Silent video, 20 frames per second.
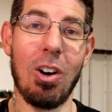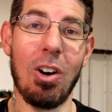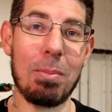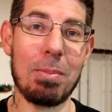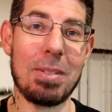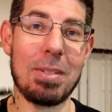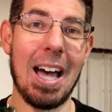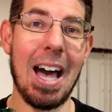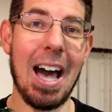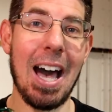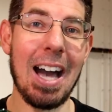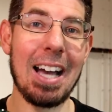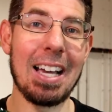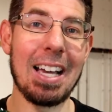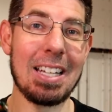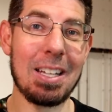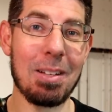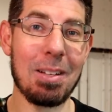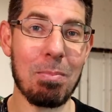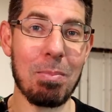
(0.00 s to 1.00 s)
I'm
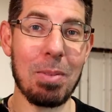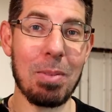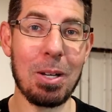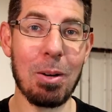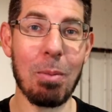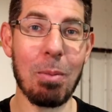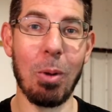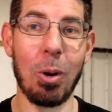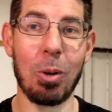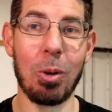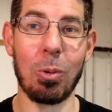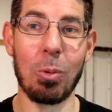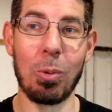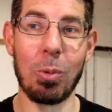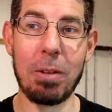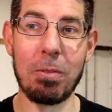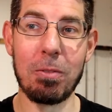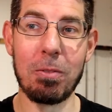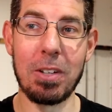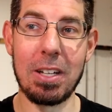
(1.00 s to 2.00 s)
targeting bigger model
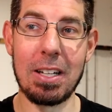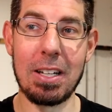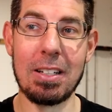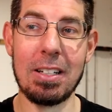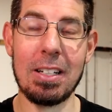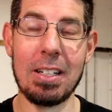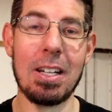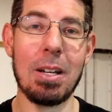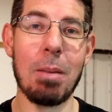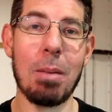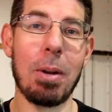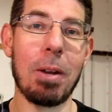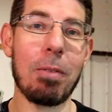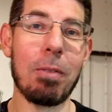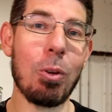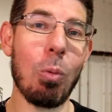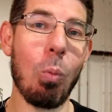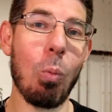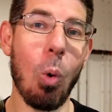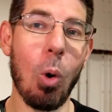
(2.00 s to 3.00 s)
redfin. But
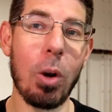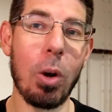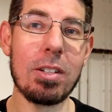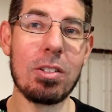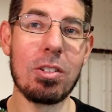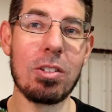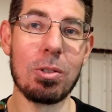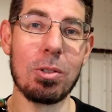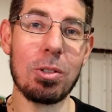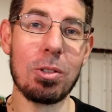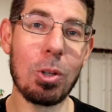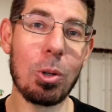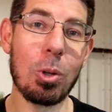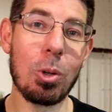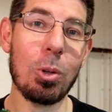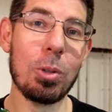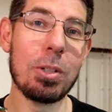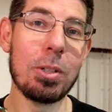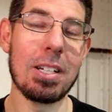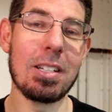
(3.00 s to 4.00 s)
if you wanted to, you
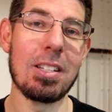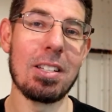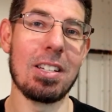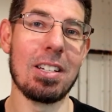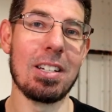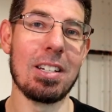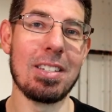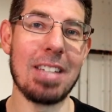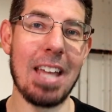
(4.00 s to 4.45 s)
could consider